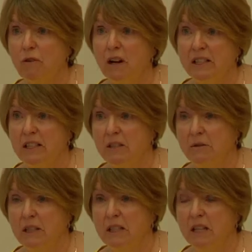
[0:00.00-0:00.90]
rights
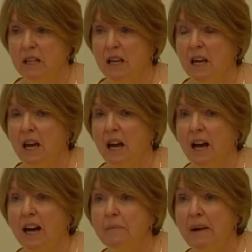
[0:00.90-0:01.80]
to it.
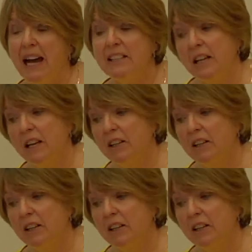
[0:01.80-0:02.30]
And